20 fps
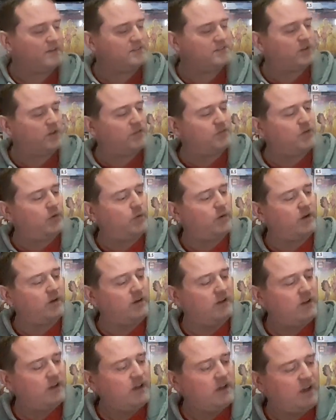So if you're a
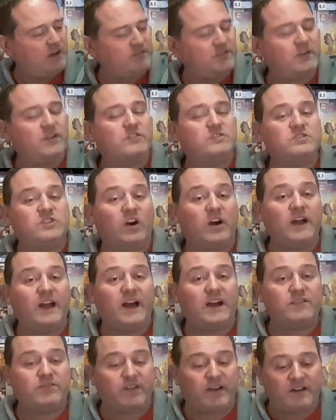
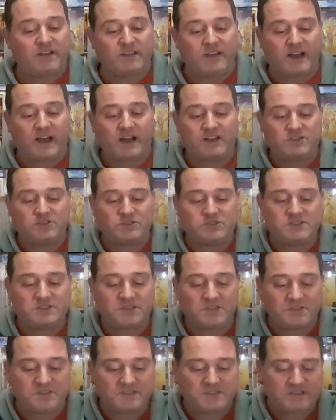diehard fan of the cartoon
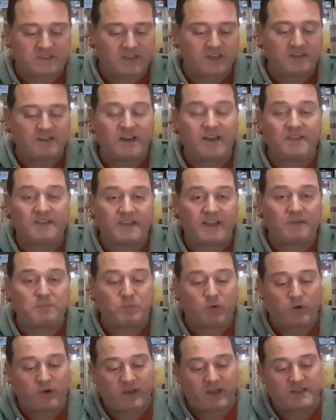series, then yeah, that
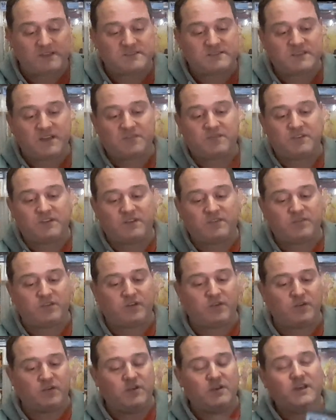book is definitely for
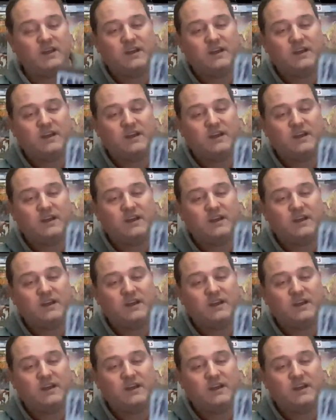you.